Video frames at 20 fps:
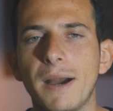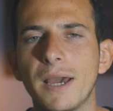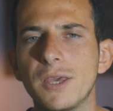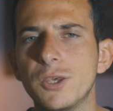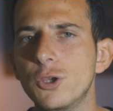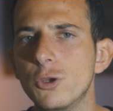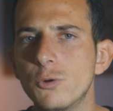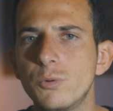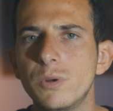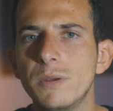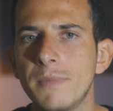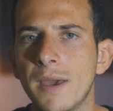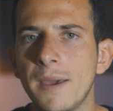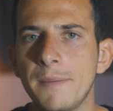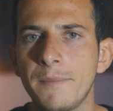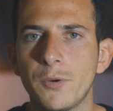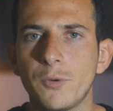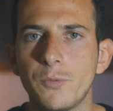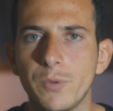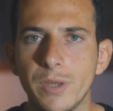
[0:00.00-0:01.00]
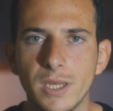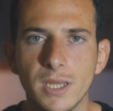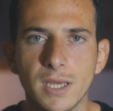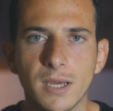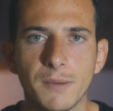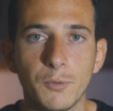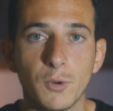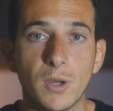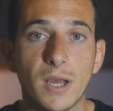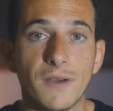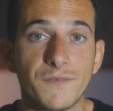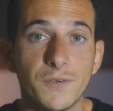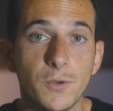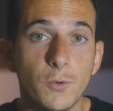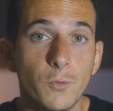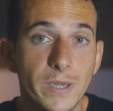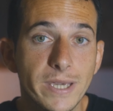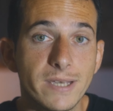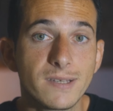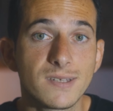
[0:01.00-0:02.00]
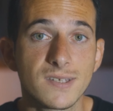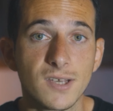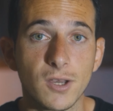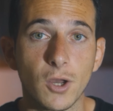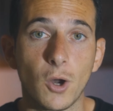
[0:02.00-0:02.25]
but you remember reading a book a few weeks